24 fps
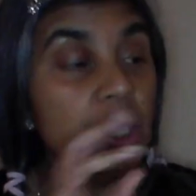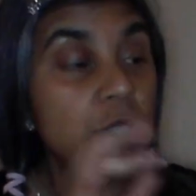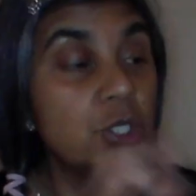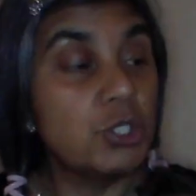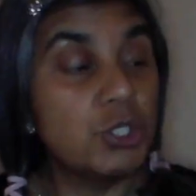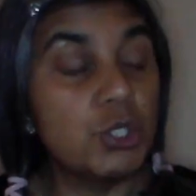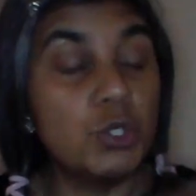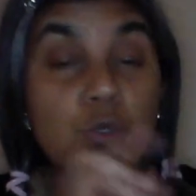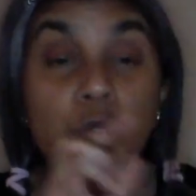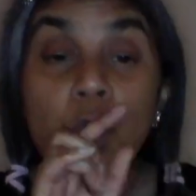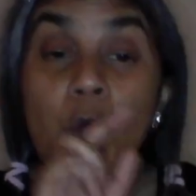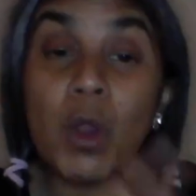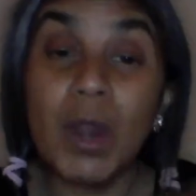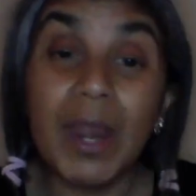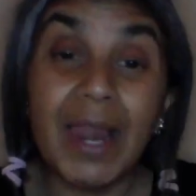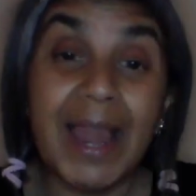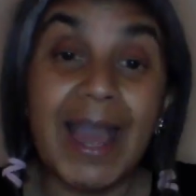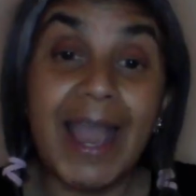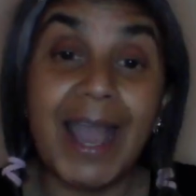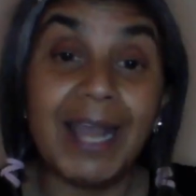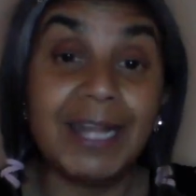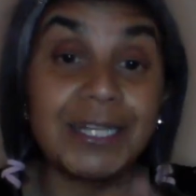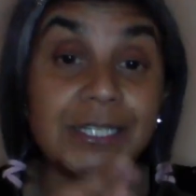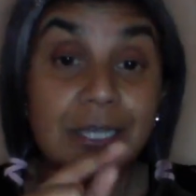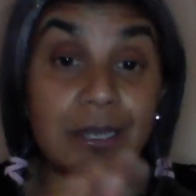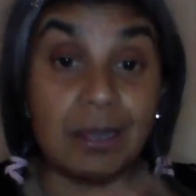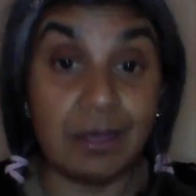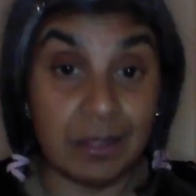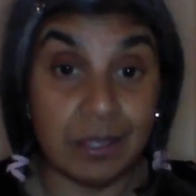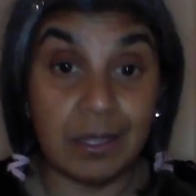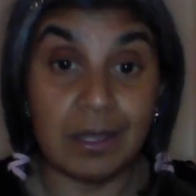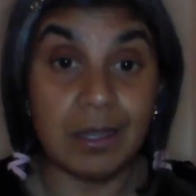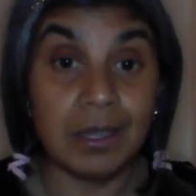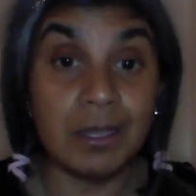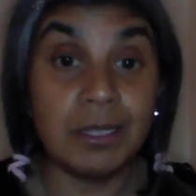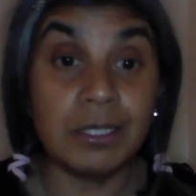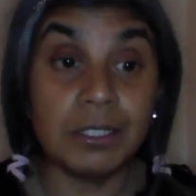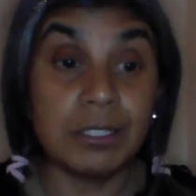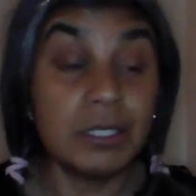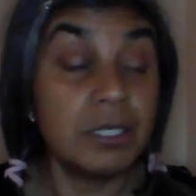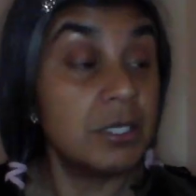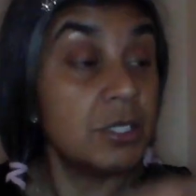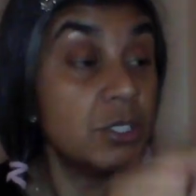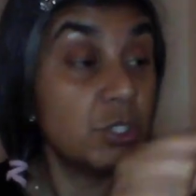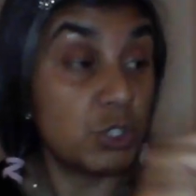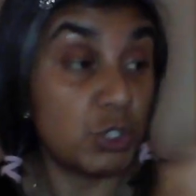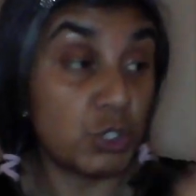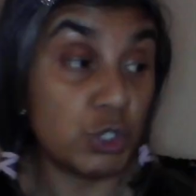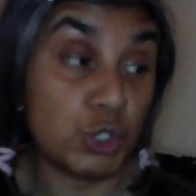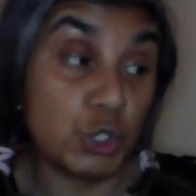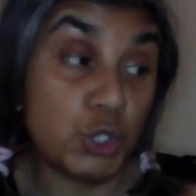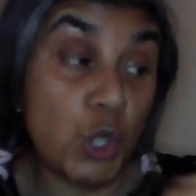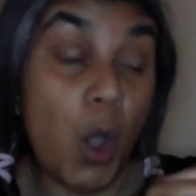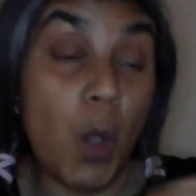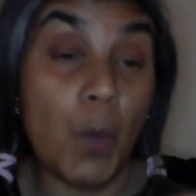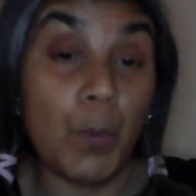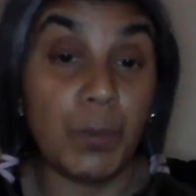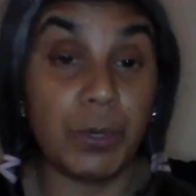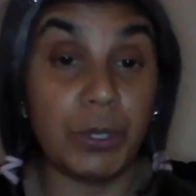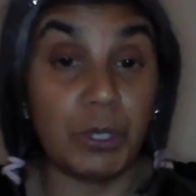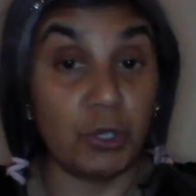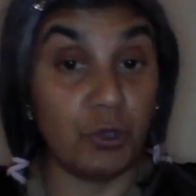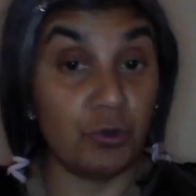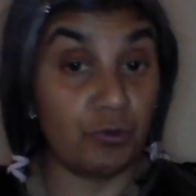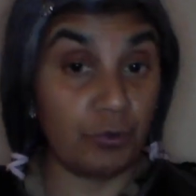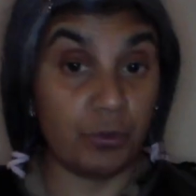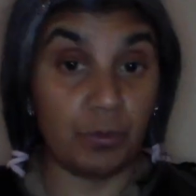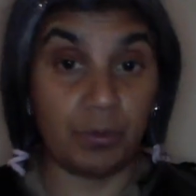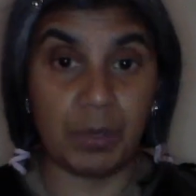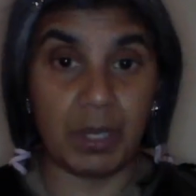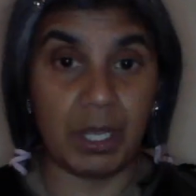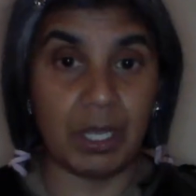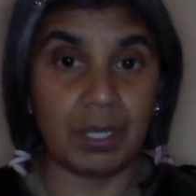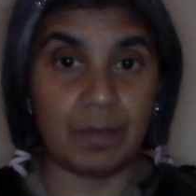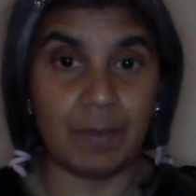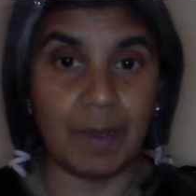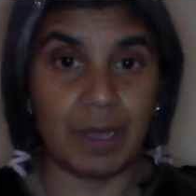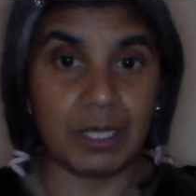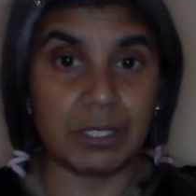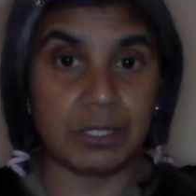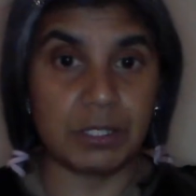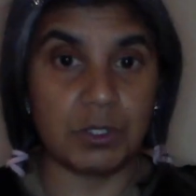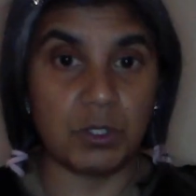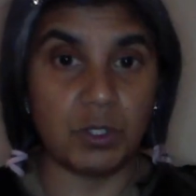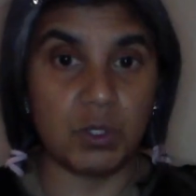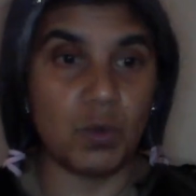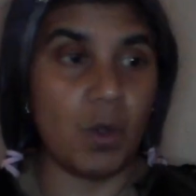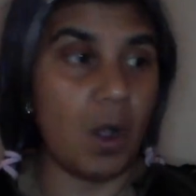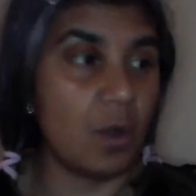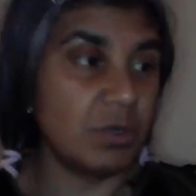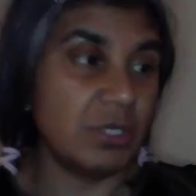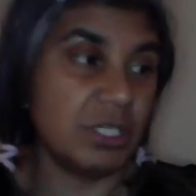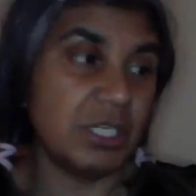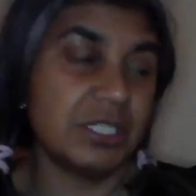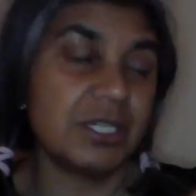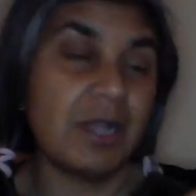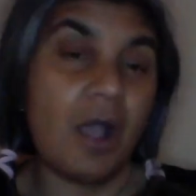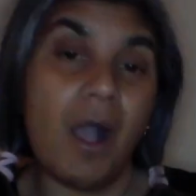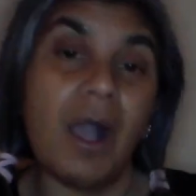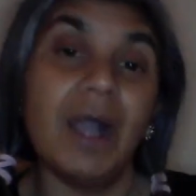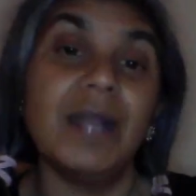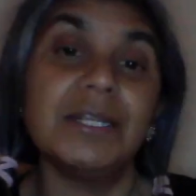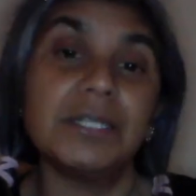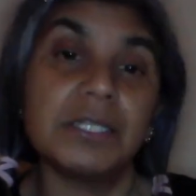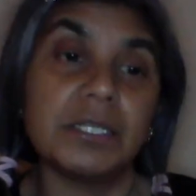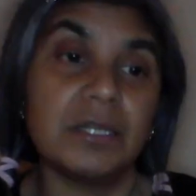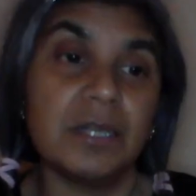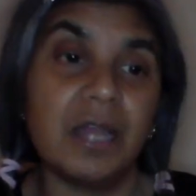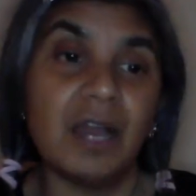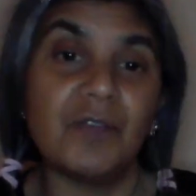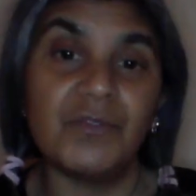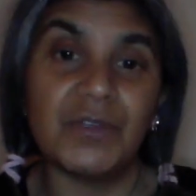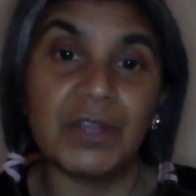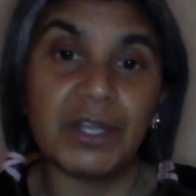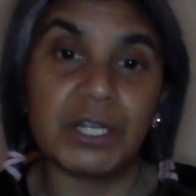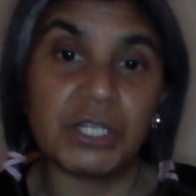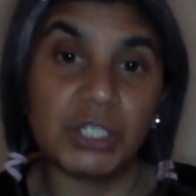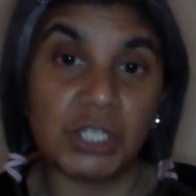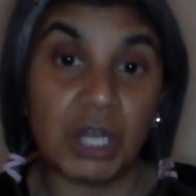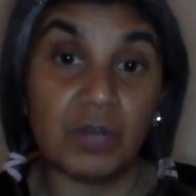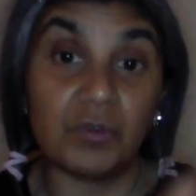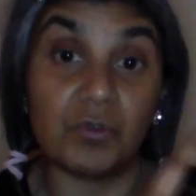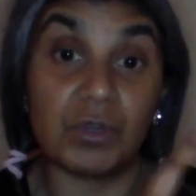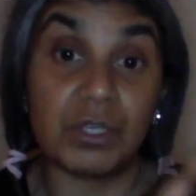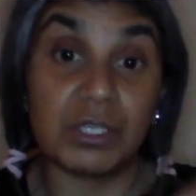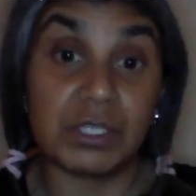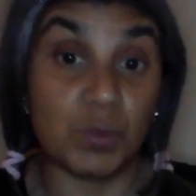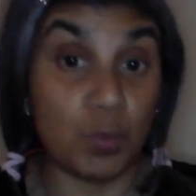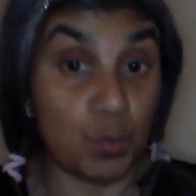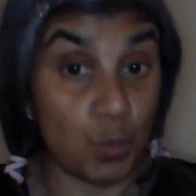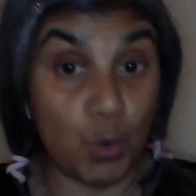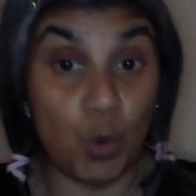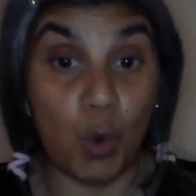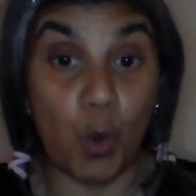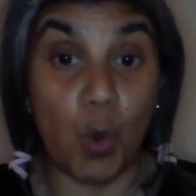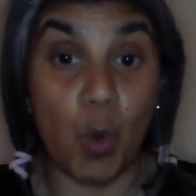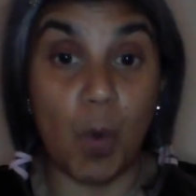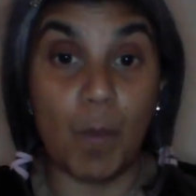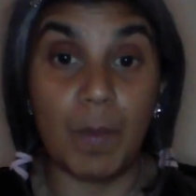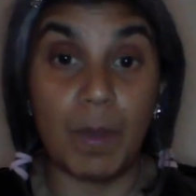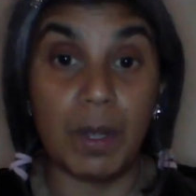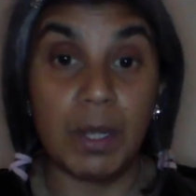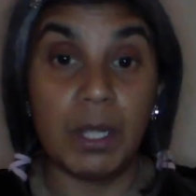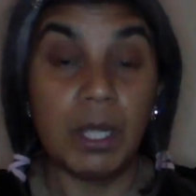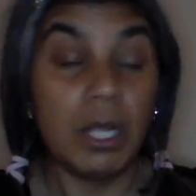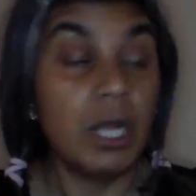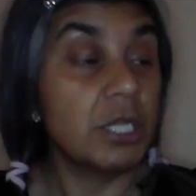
Do not let others stop you from being the person that you are, which is kind and loving and generous and warm.